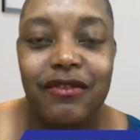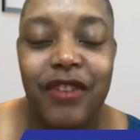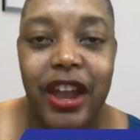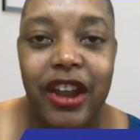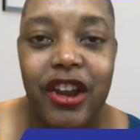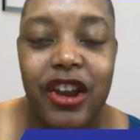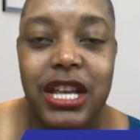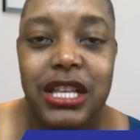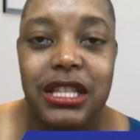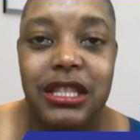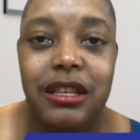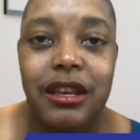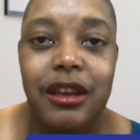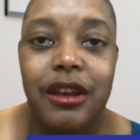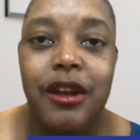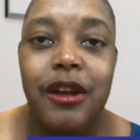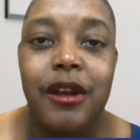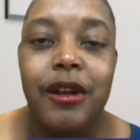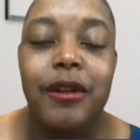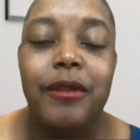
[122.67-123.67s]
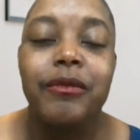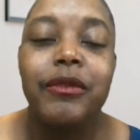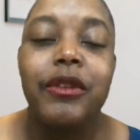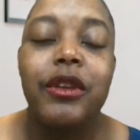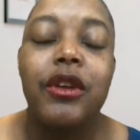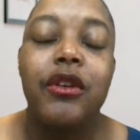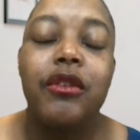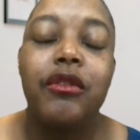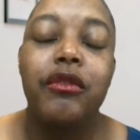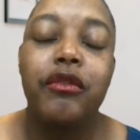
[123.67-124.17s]
virus.
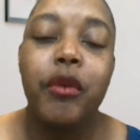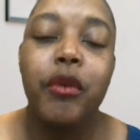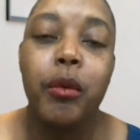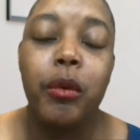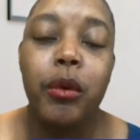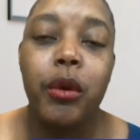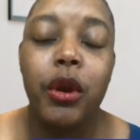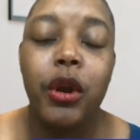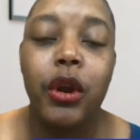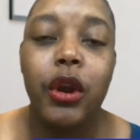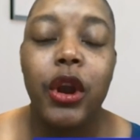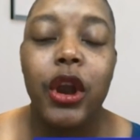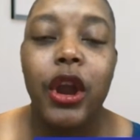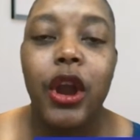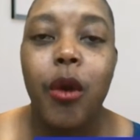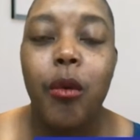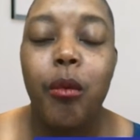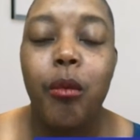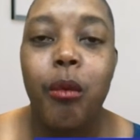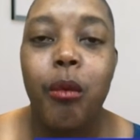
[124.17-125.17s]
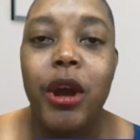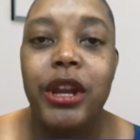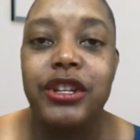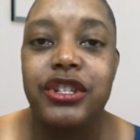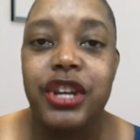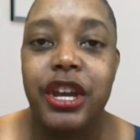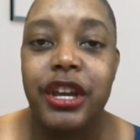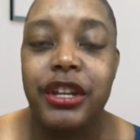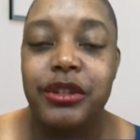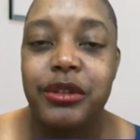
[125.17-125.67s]
For
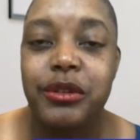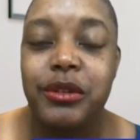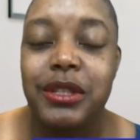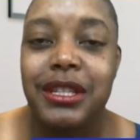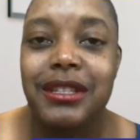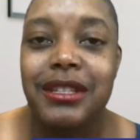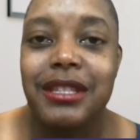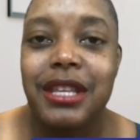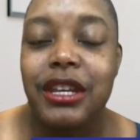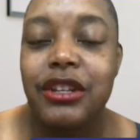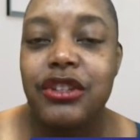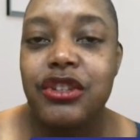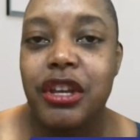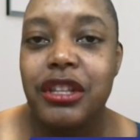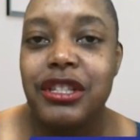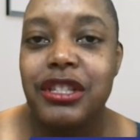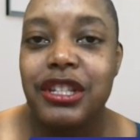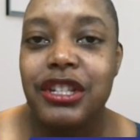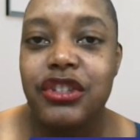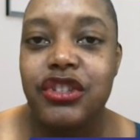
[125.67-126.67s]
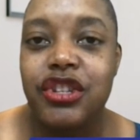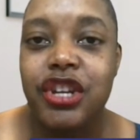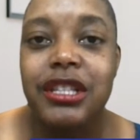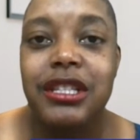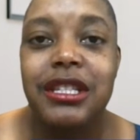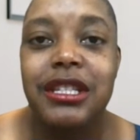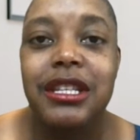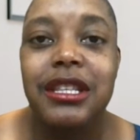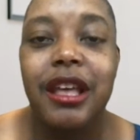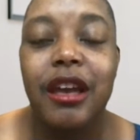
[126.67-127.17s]
one-shot doses like Johnson &
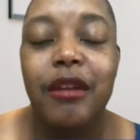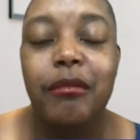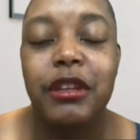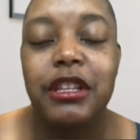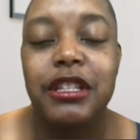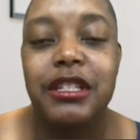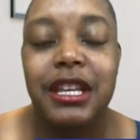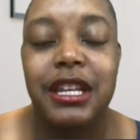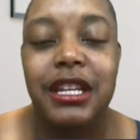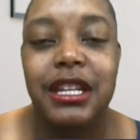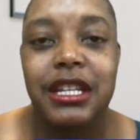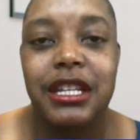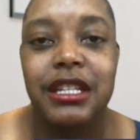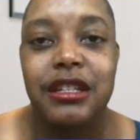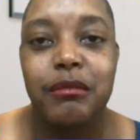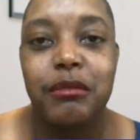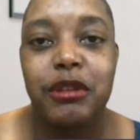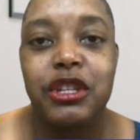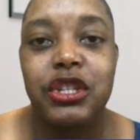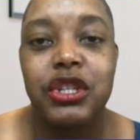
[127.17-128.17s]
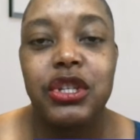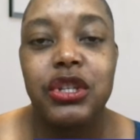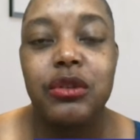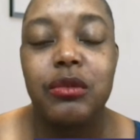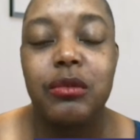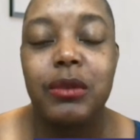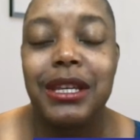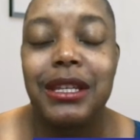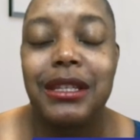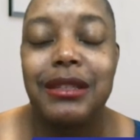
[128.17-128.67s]
Johnson, that means they need to be 2
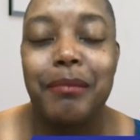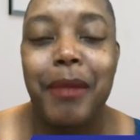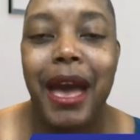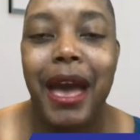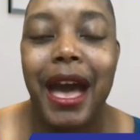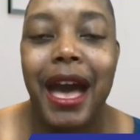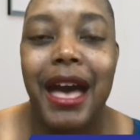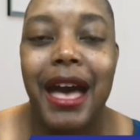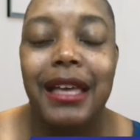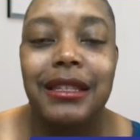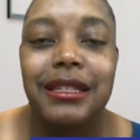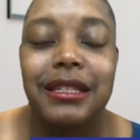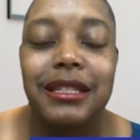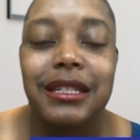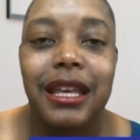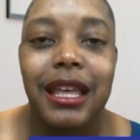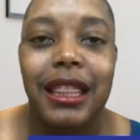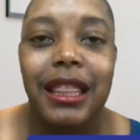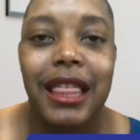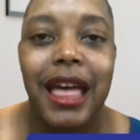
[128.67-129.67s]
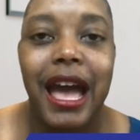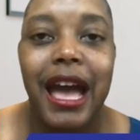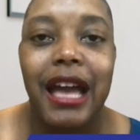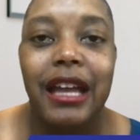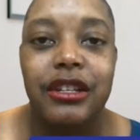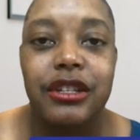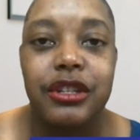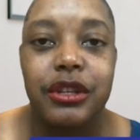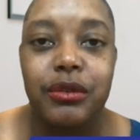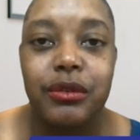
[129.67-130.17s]
weeks past
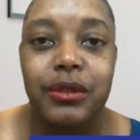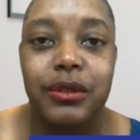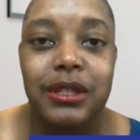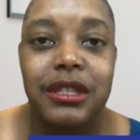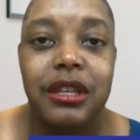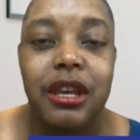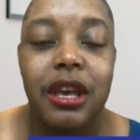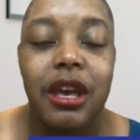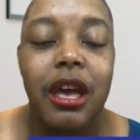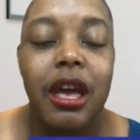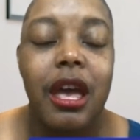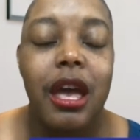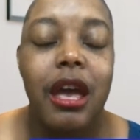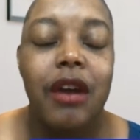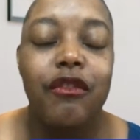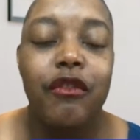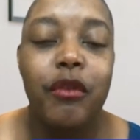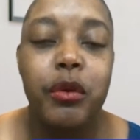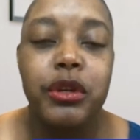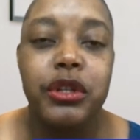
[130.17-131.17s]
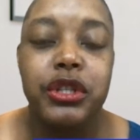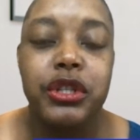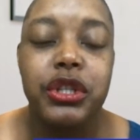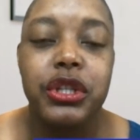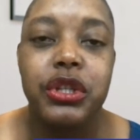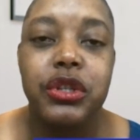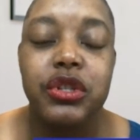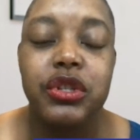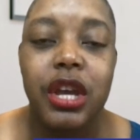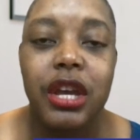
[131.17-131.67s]
that dose. For
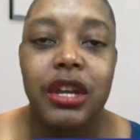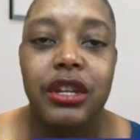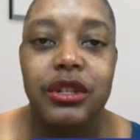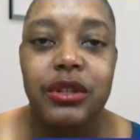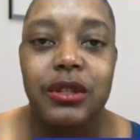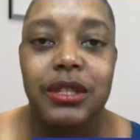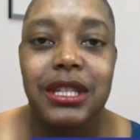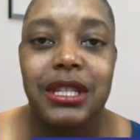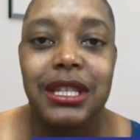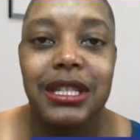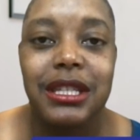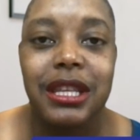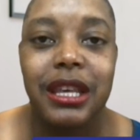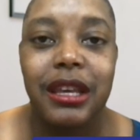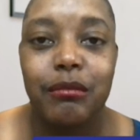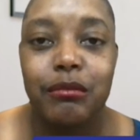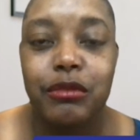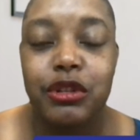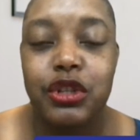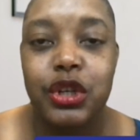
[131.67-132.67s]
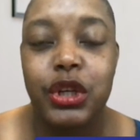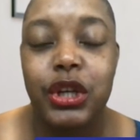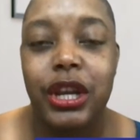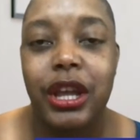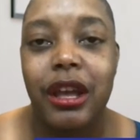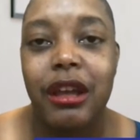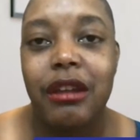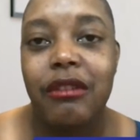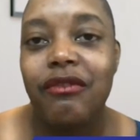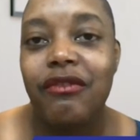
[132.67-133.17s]
two-shot doses like
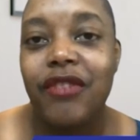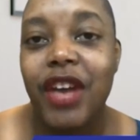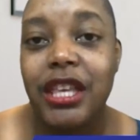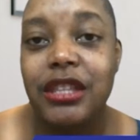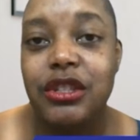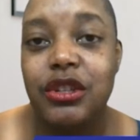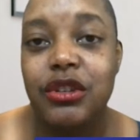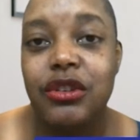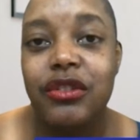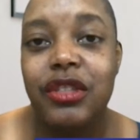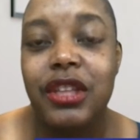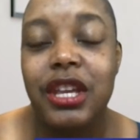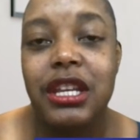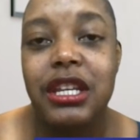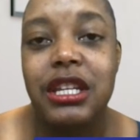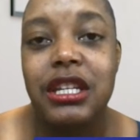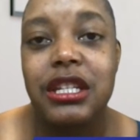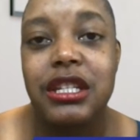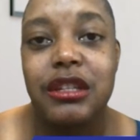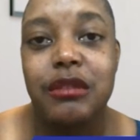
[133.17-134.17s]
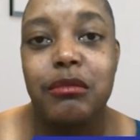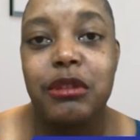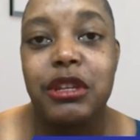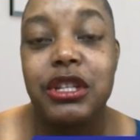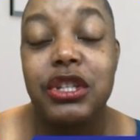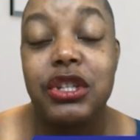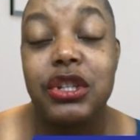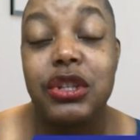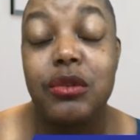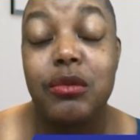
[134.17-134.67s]
Moderna and Pfizer, they need to be
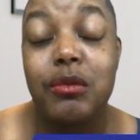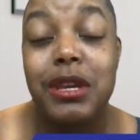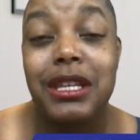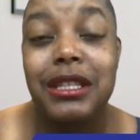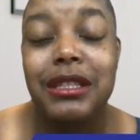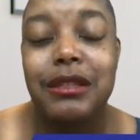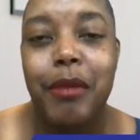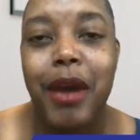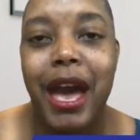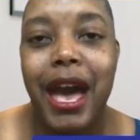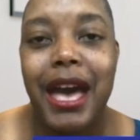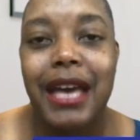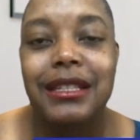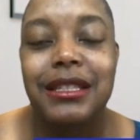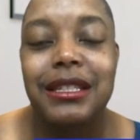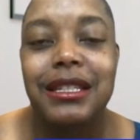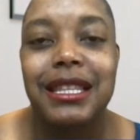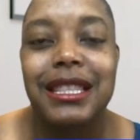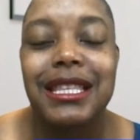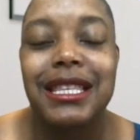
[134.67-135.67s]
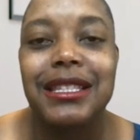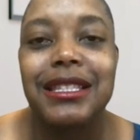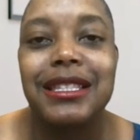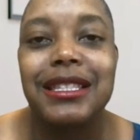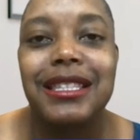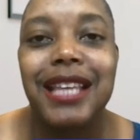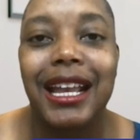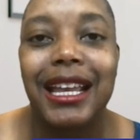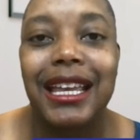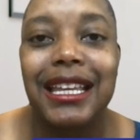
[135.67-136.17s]
2 weeks past the
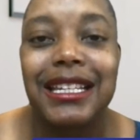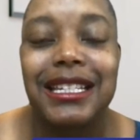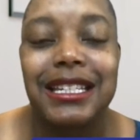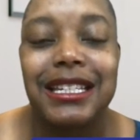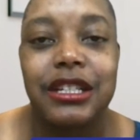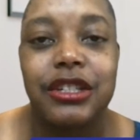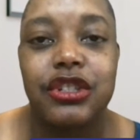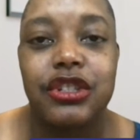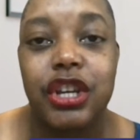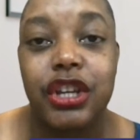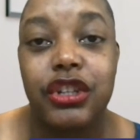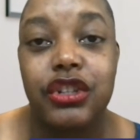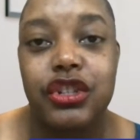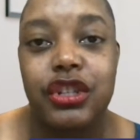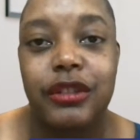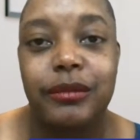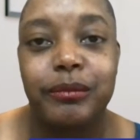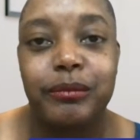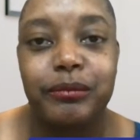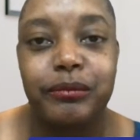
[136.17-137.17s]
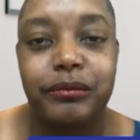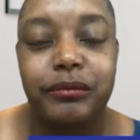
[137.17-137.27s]
second injection